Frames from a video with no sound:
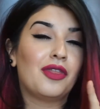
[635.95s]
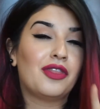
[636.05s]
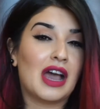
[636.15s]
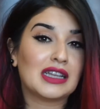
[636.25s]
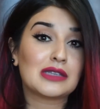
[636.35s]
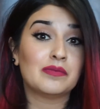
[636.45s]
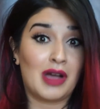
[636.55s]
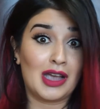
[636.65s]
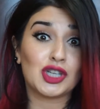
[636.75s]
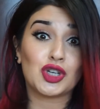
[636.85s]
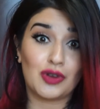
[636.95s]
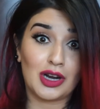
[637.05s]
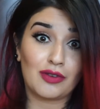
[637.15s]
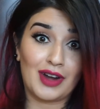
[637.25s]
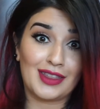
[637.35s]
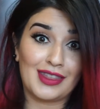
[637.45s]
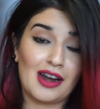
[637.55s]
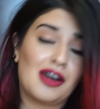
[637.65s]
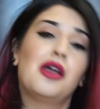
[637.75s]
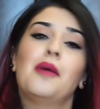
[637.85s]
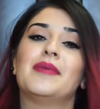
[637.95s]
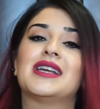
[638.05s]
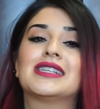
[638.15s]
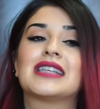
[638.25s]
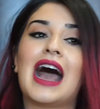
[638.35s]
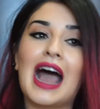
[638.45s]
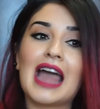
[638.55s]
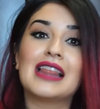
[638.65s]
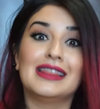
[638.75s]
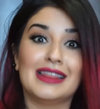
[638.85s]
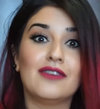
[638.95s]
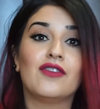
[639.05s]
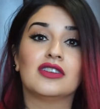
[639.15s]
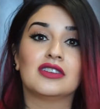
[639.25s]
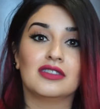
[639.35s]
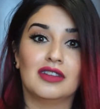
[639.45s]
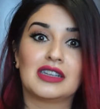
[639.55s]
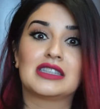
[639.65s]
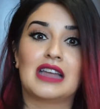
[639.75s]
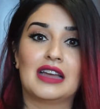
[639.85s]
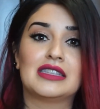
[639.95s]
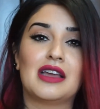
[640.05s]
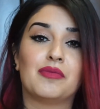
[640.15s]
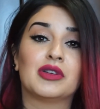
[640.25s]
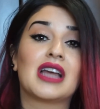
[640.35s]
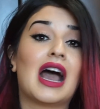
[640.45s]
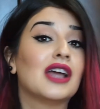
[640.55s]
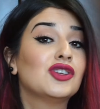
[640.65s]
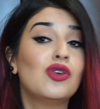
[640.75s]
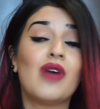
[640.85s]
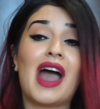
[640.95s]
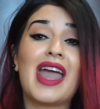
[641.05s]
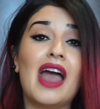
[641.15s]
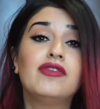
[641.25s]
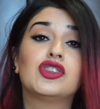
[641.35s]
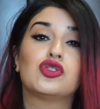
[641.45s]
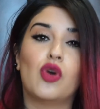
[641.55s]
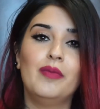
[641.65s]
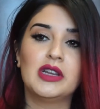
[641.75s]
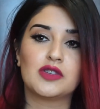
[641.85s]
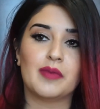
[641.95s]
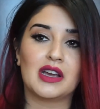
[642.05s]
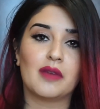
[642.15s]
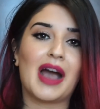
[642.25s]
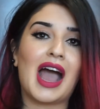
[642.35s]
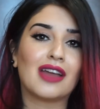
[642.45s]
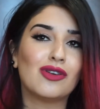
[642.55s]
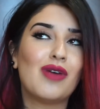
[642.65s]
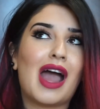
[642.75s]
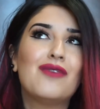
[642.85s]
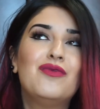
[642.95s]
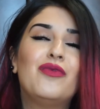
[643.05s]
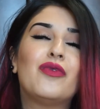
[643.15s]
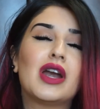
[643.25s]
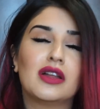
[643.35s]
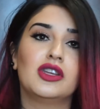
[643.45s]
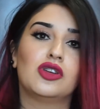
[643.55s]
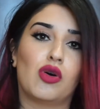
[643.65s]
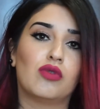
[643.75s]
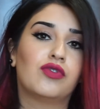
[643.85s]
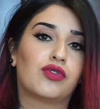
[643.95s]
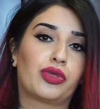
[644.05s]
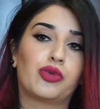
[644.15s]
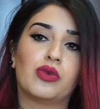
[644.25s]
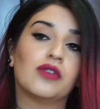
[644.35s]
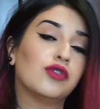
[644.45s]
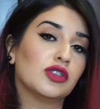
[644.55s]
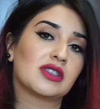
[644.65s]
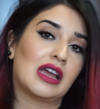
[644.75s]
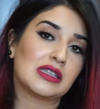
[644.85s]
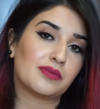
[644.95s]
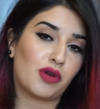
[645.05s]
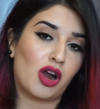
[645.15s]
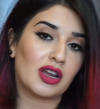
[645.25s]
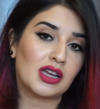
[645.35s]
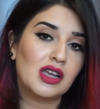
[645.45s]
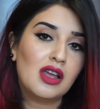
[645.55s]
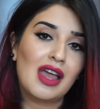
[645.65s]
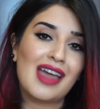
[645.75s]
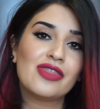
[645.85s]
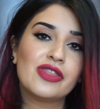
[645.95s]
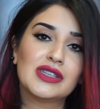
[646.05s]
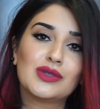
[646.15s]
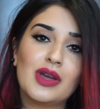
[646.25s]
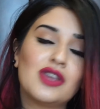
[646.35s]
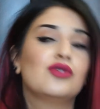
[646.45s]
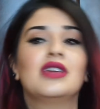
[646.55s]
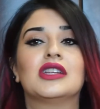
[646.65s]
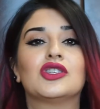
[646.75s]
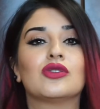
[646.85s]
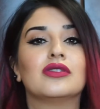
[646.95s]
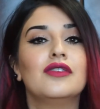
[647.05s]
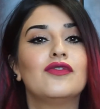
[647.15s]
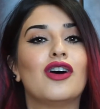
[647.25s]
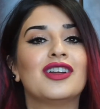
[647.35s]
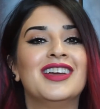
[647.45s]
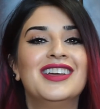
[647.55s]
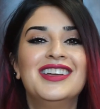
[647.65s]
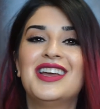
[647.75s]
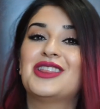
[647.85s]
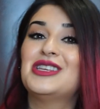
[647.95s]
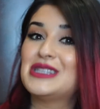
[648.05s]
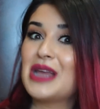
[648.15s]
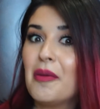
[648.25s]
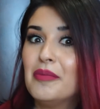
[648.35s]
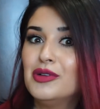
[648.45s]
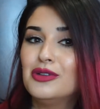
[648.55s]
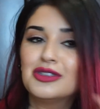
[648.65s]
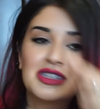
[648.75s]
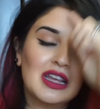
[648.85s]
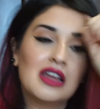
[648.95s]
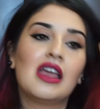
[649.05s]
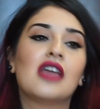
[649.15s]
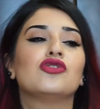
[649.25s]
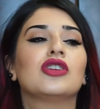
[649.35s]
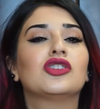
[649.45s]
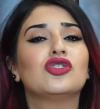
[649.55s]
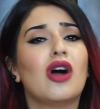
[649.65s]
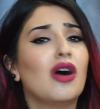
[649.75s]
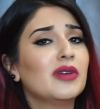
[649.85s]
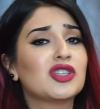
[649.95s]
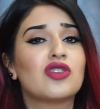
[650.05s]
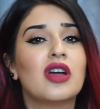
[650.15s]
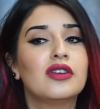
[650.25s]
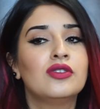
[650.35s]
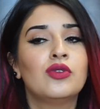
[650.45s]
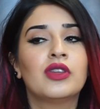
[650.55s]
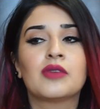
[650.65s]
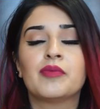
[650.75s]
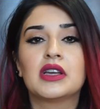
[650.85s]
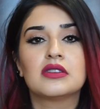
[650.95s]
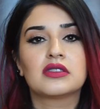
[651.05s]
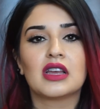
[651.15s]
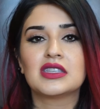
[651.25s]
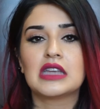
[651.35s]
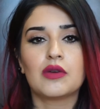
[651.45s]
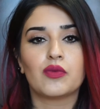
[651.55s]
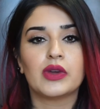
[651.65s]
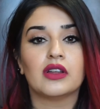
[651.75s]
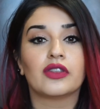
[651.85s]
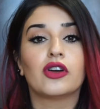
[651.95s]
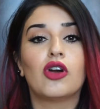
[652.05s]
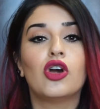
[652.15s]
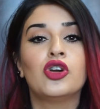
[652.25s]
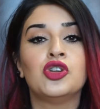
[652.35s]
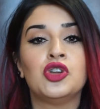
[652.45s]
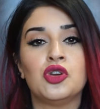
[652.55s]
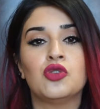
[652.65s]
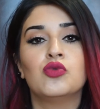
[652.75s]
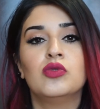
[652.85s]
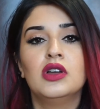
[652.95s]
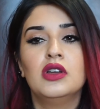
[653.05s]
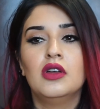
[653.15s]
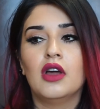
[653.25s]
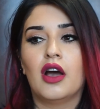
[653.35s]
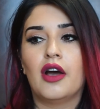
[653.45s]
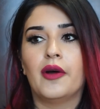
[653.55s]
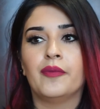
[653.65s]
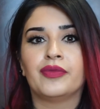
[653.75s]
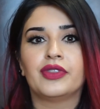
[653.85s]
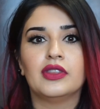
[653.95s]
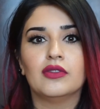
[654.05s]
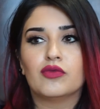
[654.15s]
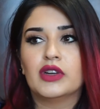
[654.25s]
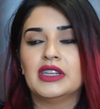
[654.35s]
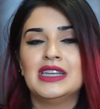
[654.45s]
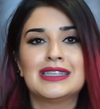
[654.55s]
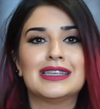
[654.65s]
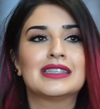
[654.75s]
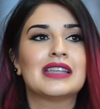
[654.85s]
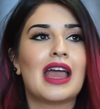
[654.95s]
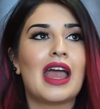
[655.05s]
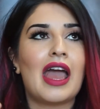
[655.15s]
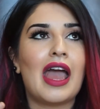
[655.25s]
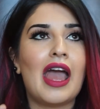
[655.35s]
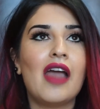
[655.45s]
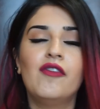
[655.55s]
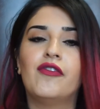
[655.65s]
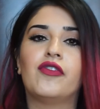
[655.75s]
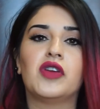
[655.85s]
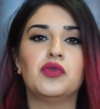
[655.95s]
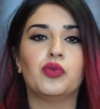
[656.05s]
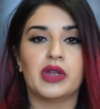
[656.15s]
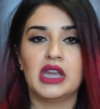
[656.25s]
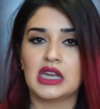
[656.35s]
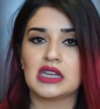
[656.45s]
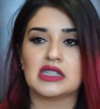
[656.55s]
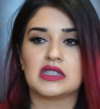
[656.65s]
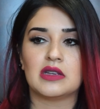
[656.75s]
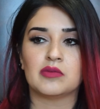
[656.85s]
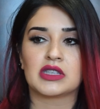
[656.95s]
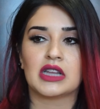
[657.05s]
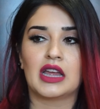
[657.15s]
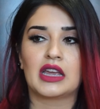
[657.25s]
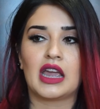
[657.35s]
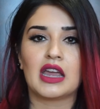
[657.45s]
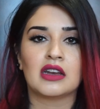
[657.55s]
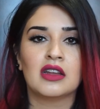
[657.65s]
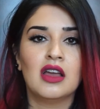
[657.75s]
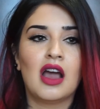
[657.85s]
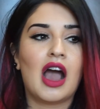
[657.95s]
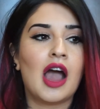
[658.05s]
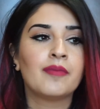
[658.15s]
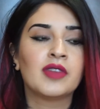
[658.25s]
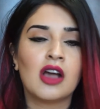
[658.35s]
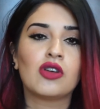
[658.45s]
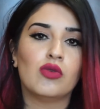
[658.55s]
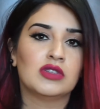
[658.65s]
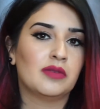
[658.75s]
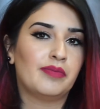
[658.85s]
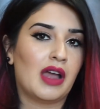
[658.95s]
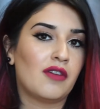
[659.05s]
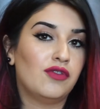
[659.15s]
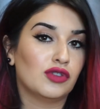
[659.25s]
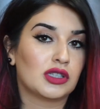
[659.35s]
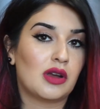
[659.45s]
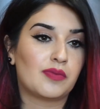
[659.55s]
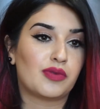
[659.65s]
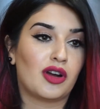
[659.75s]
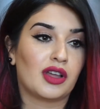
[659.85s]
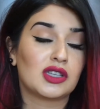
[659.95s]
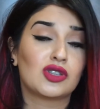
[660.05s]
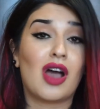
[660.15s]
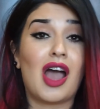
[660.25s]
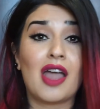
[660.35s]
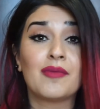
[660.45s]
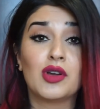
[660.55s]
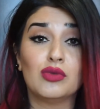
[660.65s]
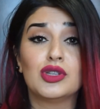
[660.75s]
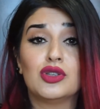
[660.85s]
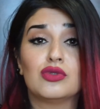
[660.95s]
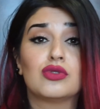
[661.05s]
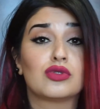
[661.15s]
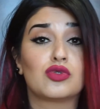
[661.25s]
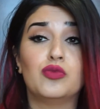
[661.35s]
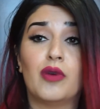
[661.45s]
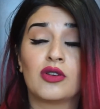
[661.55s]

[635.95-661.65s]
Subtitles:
That's my trick right there, because I live on deluxe size samples. I have so much makeup, I rarely go through a full-size product, and this way you get to live on the samples and you get to always try a new thing, because let's get real, there are new releases every week, it seems like, and I'm not going to buy a full-size product, so I'm going to use those coupon